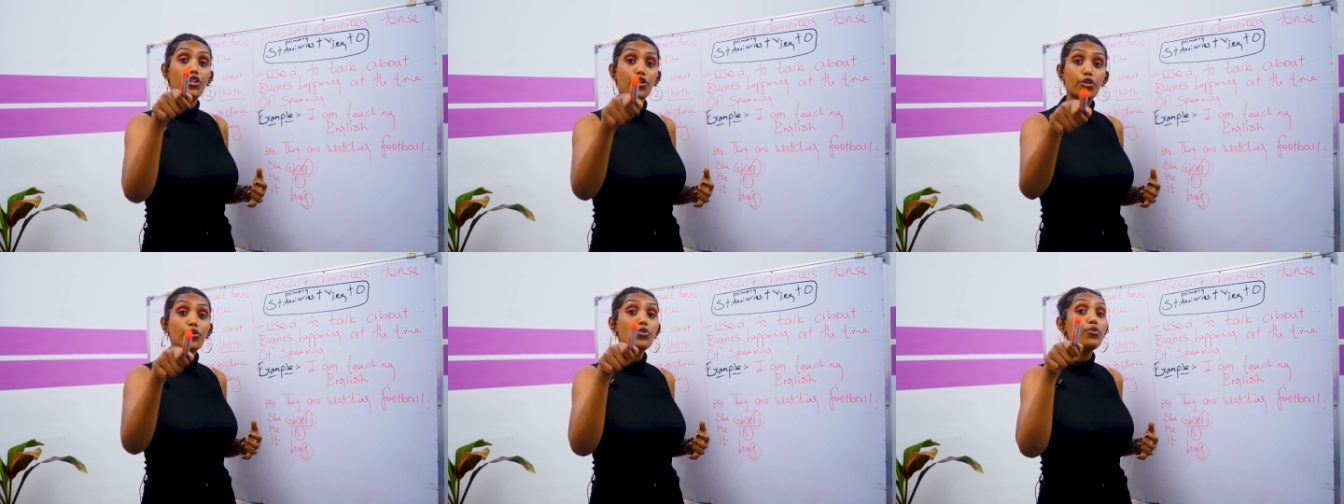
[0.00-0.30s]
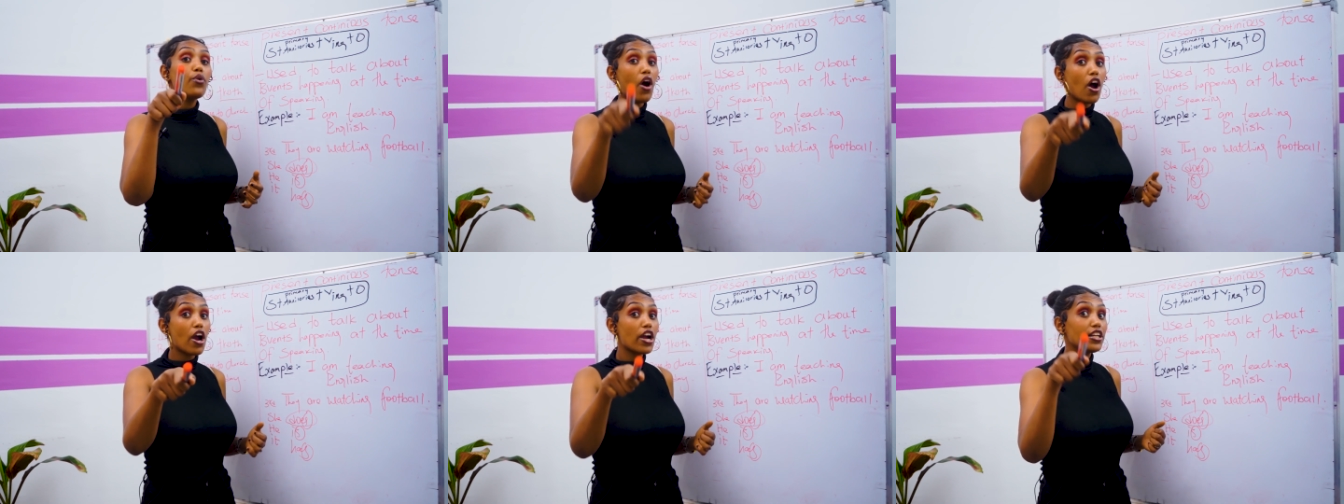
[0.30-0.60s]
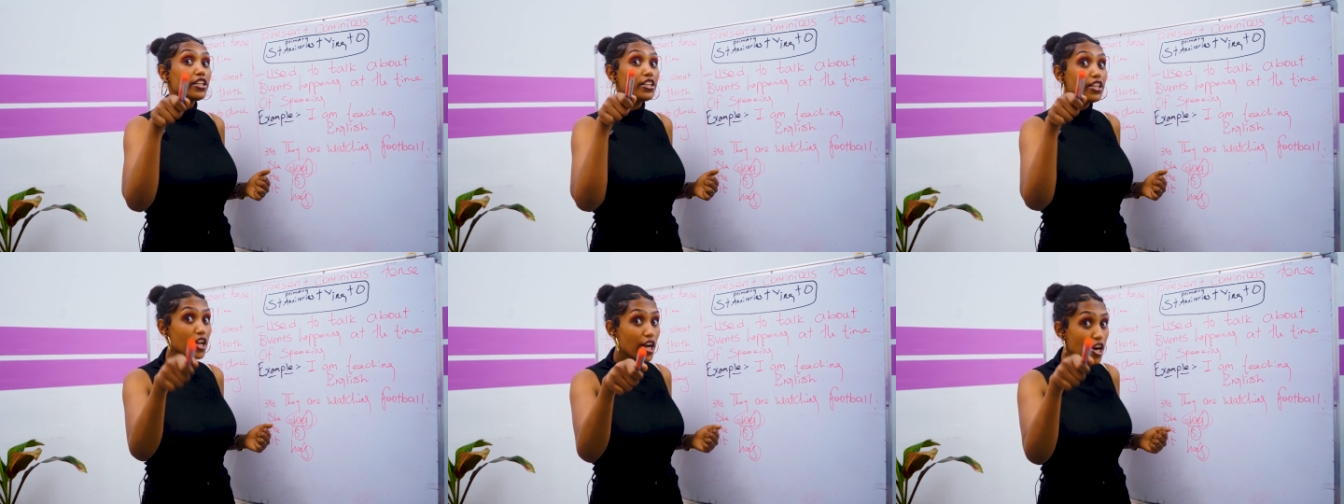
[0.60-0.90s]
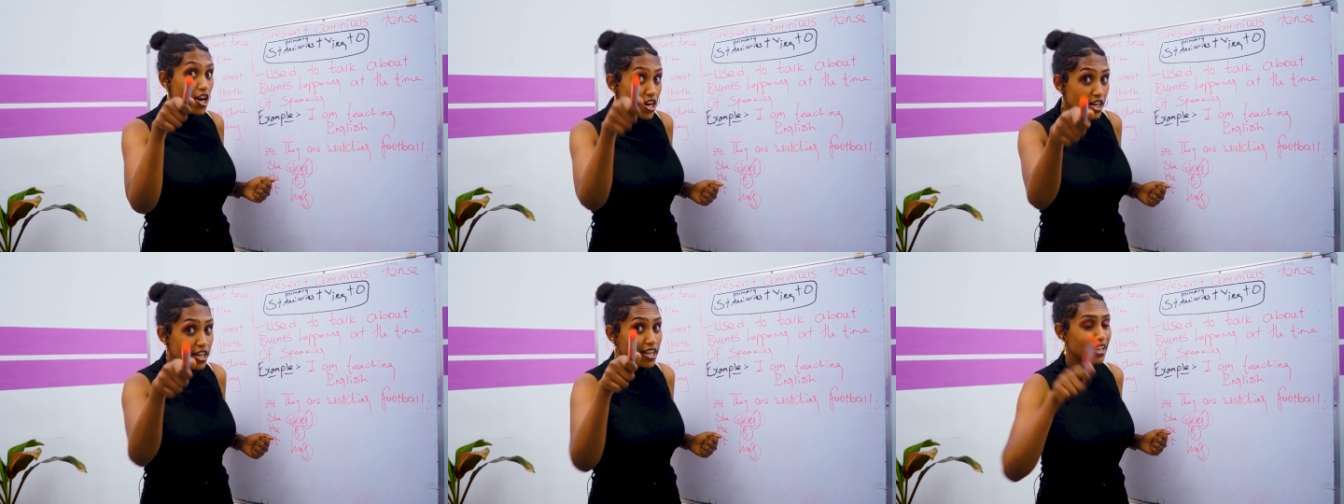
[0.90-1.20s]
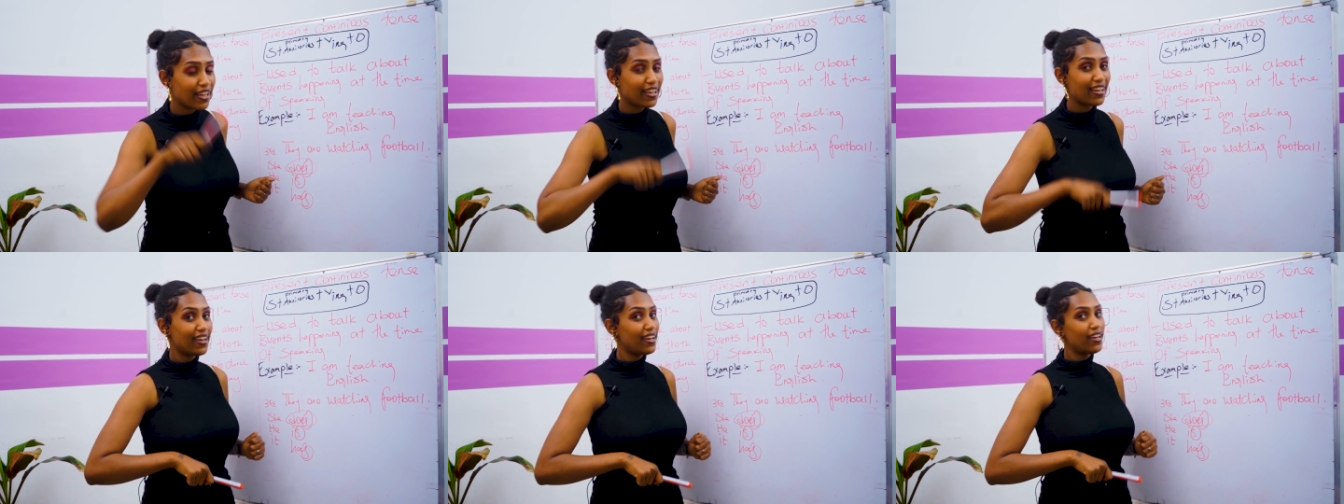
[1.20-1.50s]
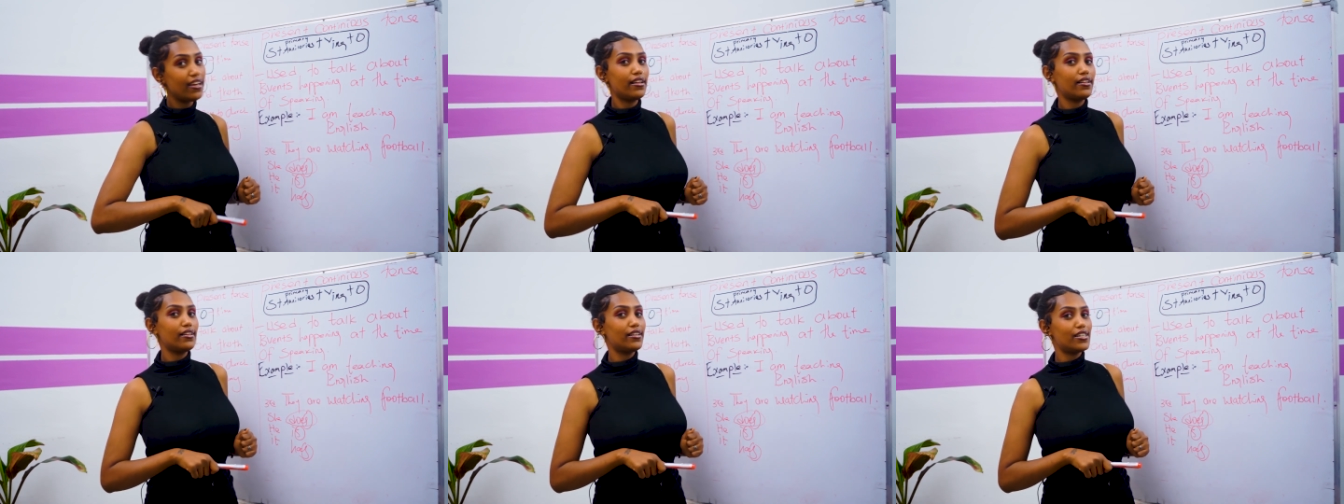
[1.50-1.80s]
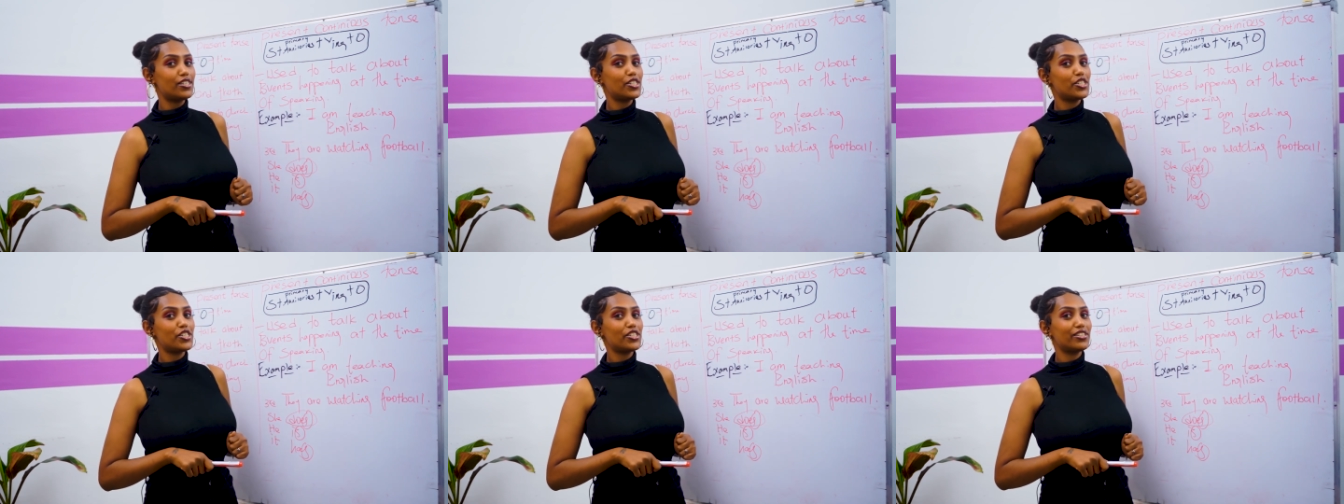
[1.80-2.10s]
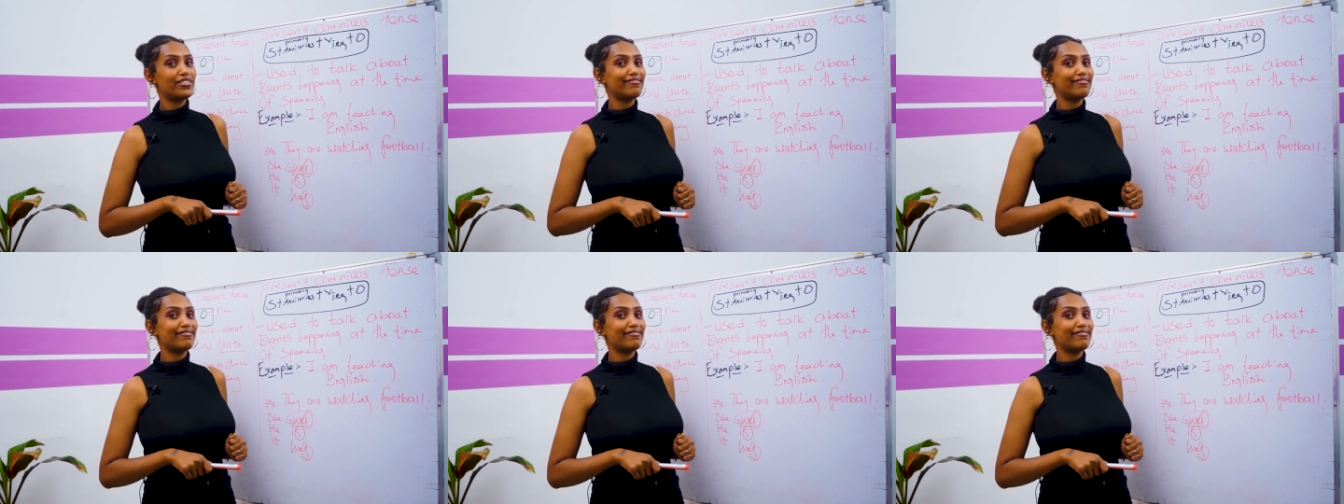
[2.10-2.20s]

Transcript: you are learning English.